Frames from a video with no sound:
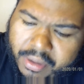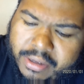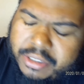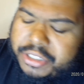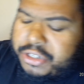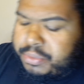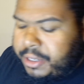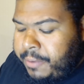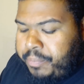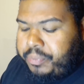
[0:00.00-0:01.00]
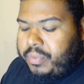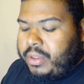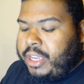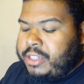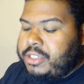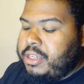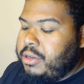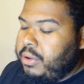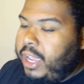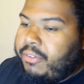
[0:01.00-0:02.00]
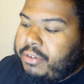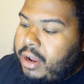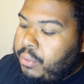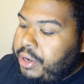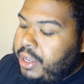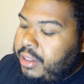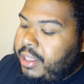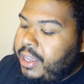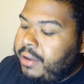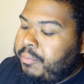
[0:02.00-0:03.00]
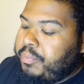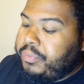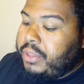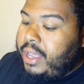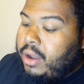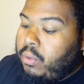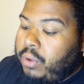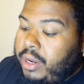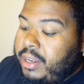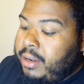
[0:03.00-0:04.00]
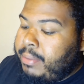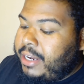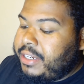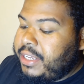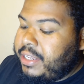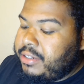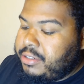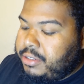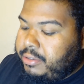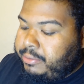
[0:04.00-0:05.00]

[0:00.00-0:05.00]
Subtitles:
Excuse me. And so after I redone that, I redid my test